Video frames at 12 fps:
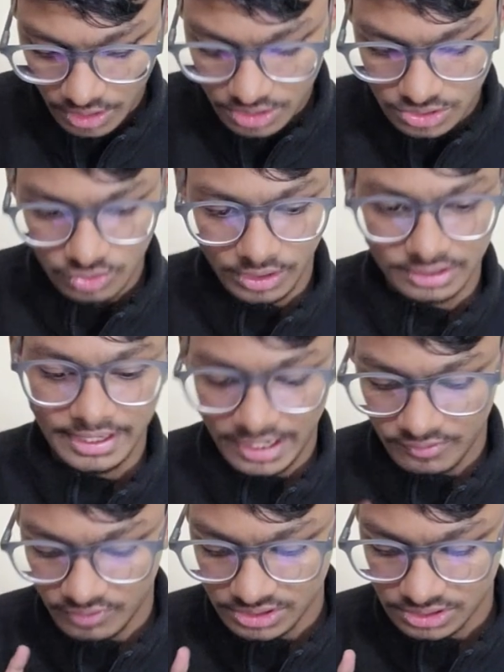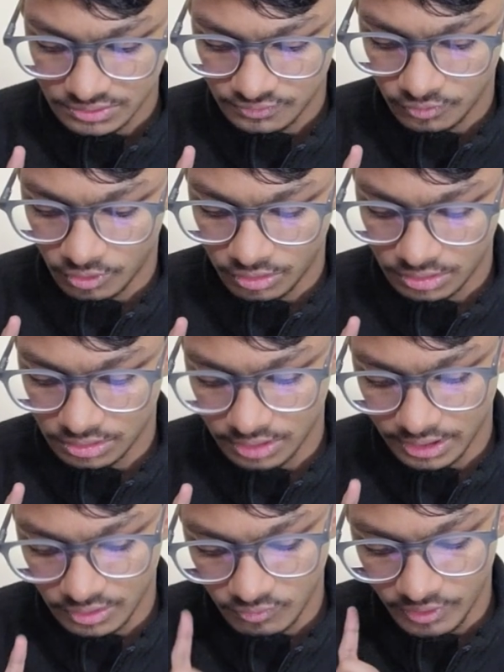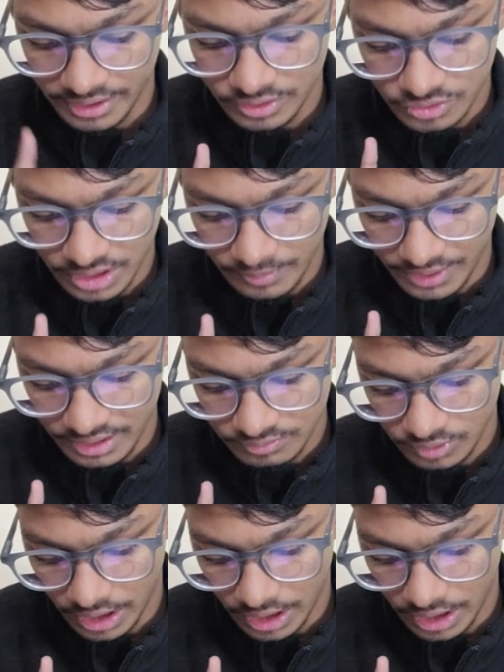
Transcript: So yeah, that was for like why you should apply.